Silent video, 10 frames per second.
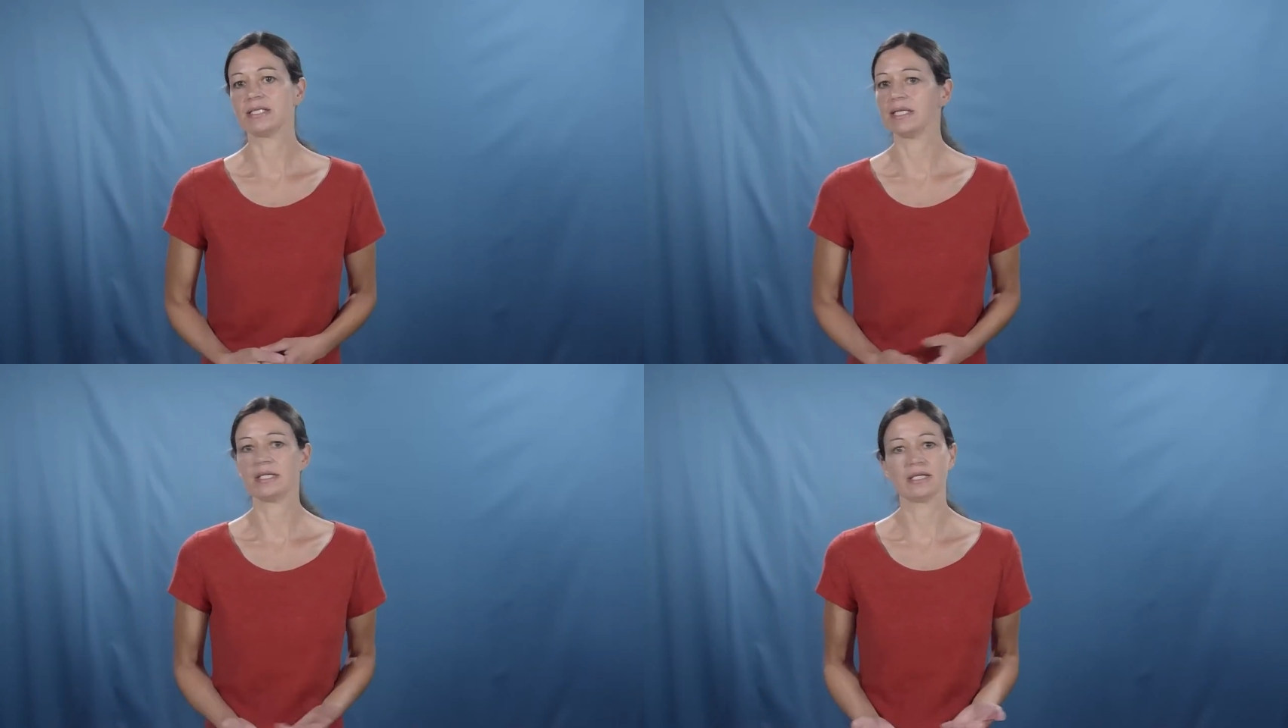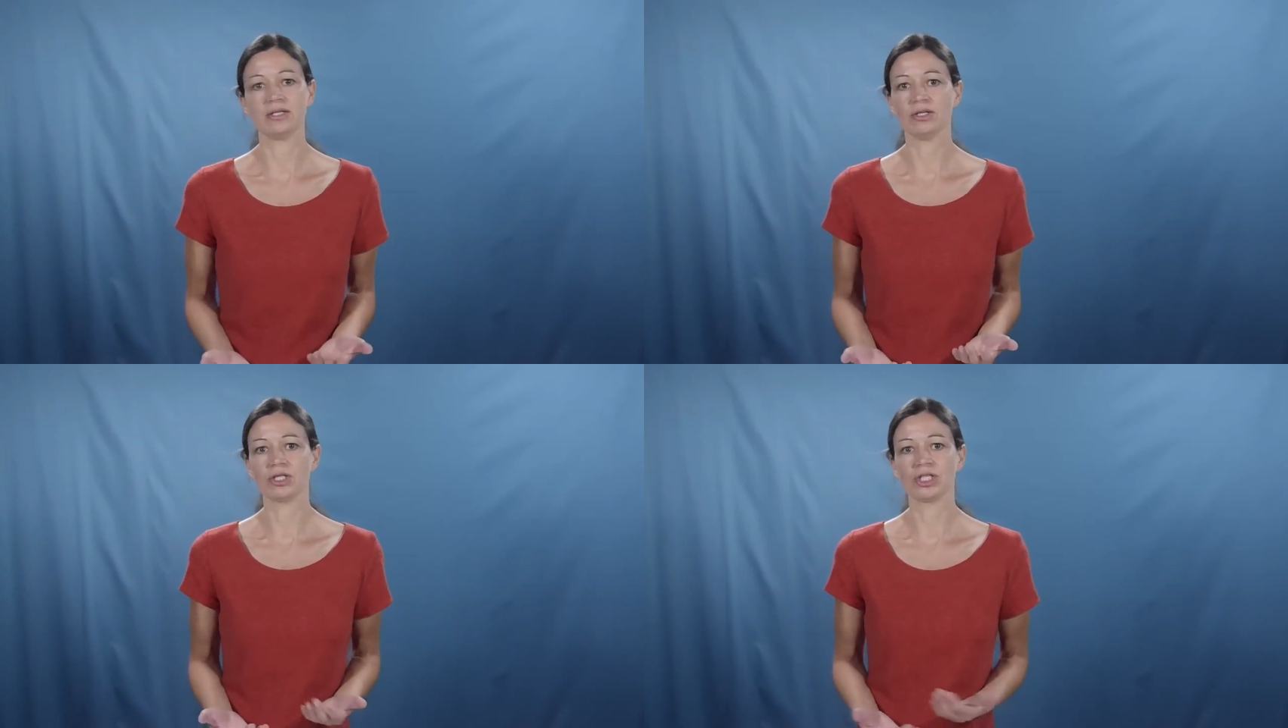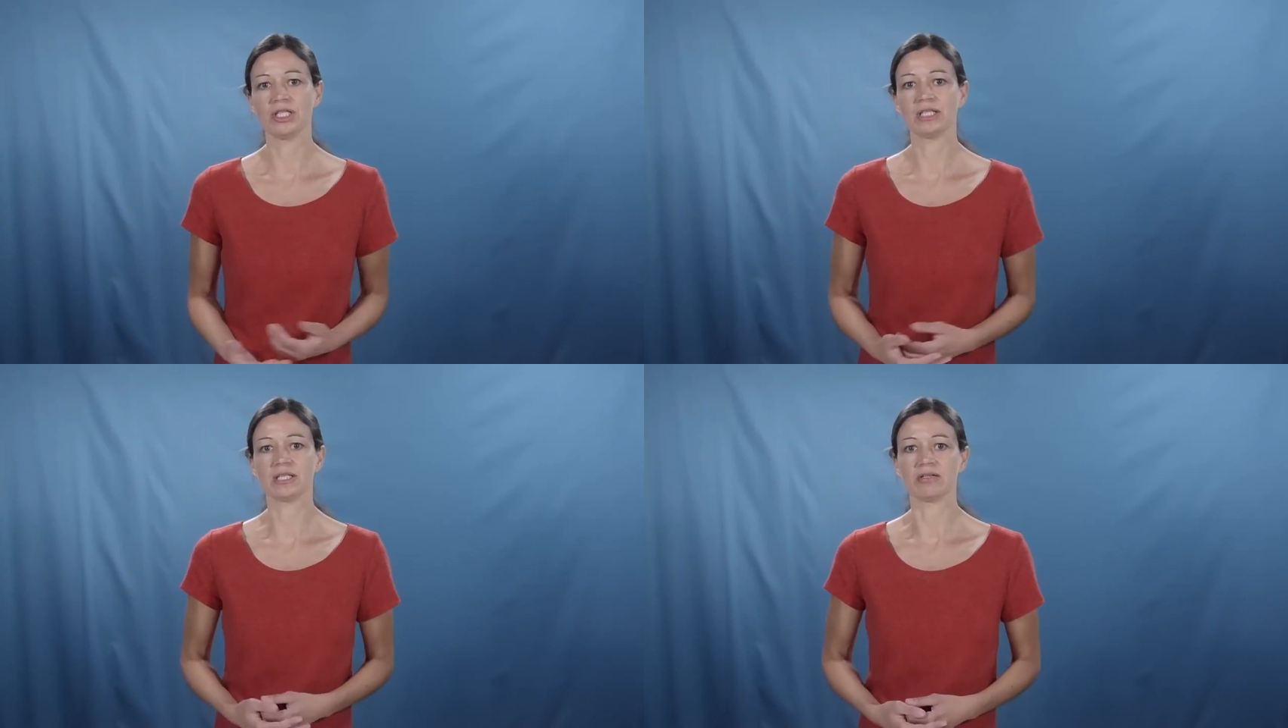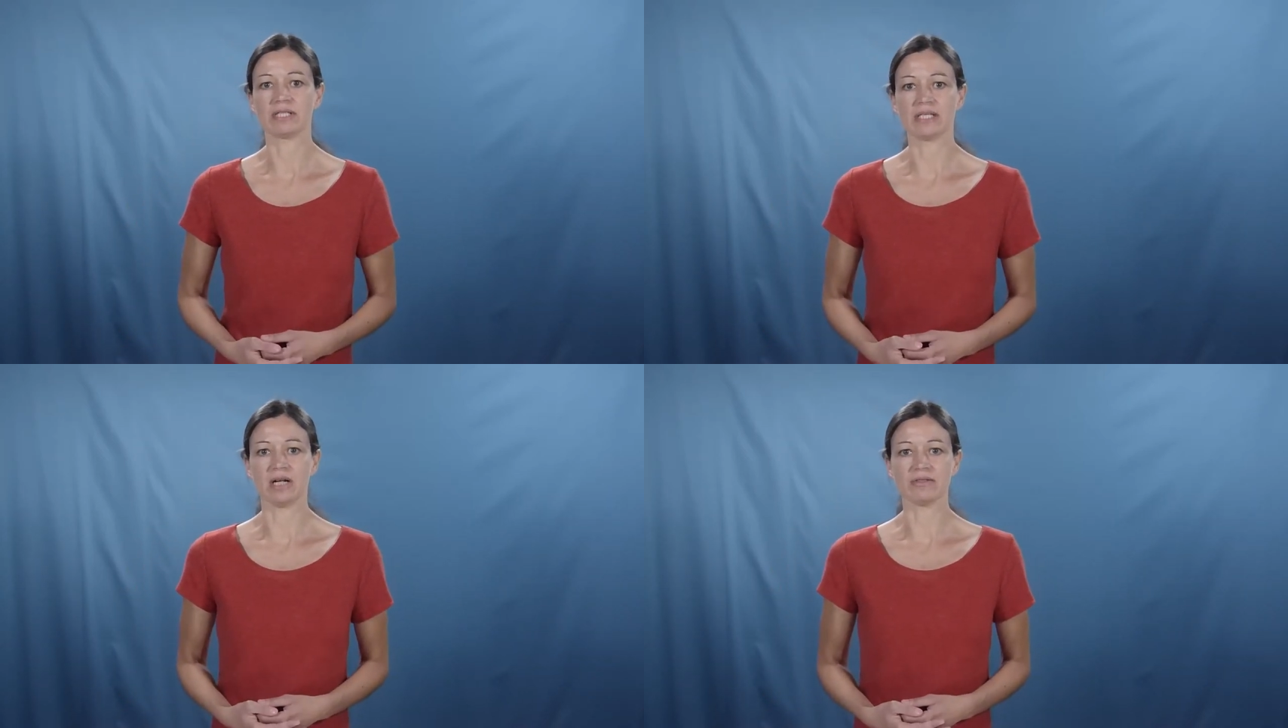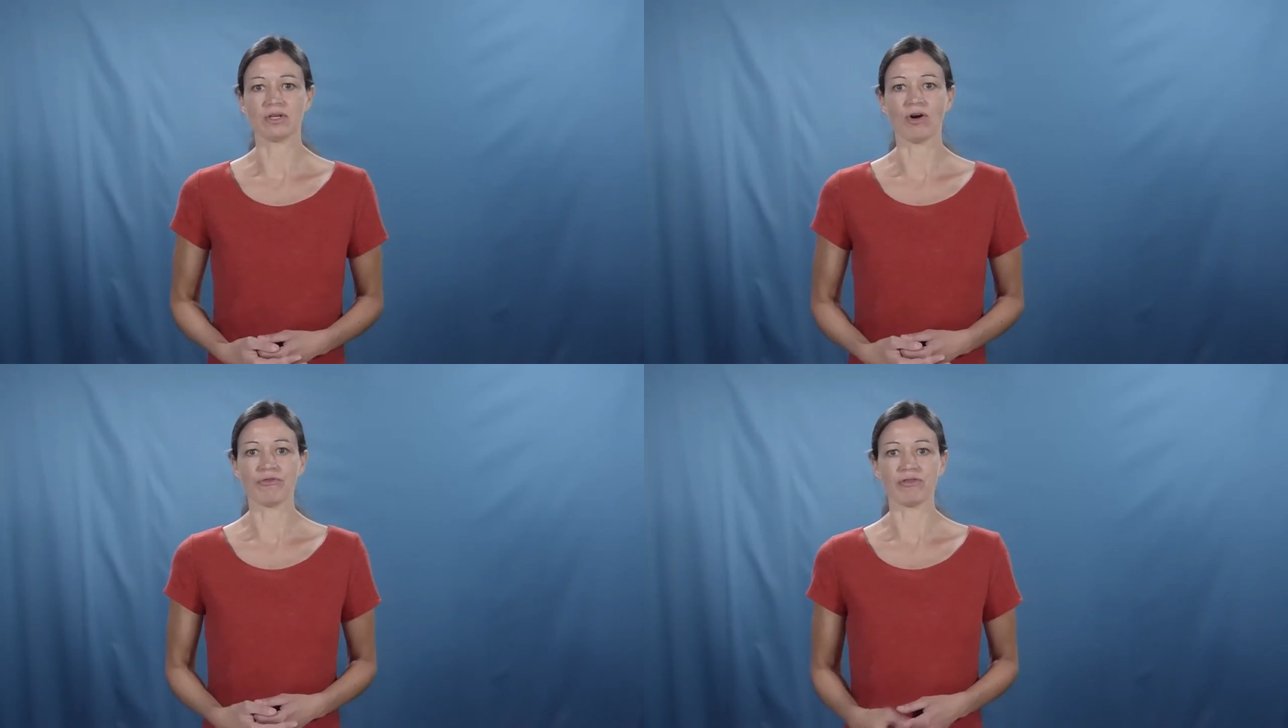and cannot shield ourselves
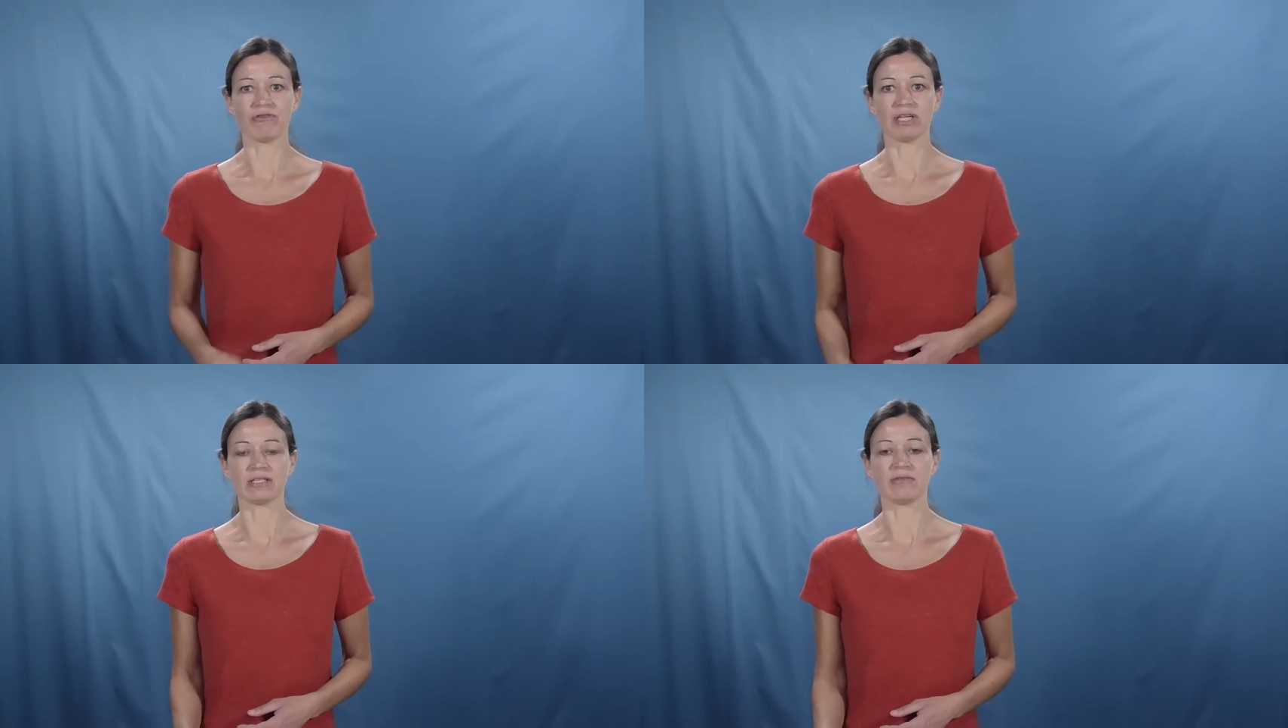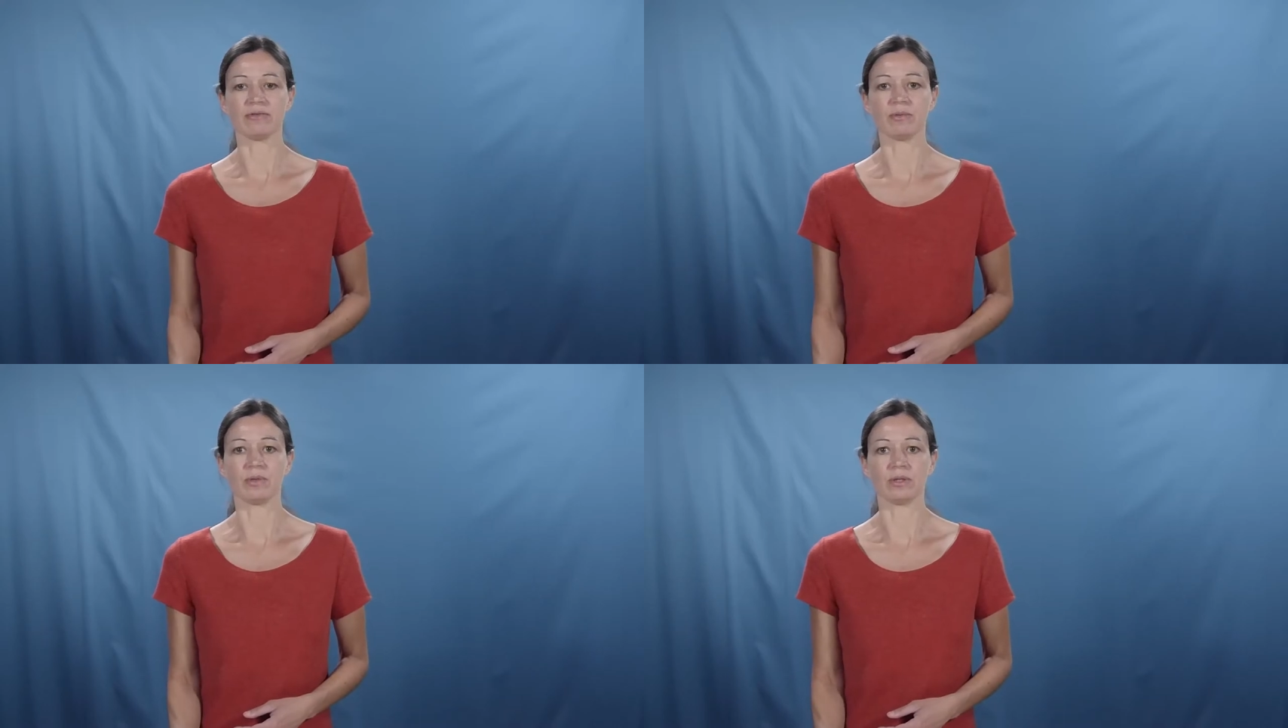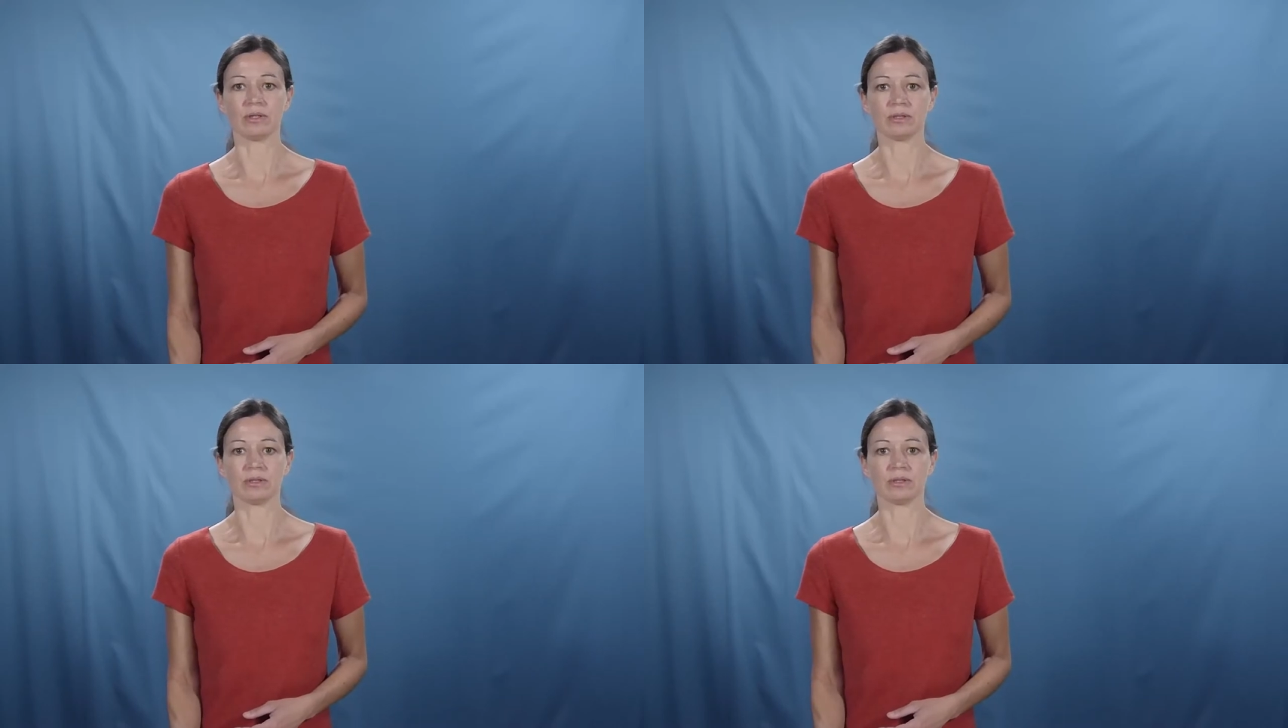off the rest of the world.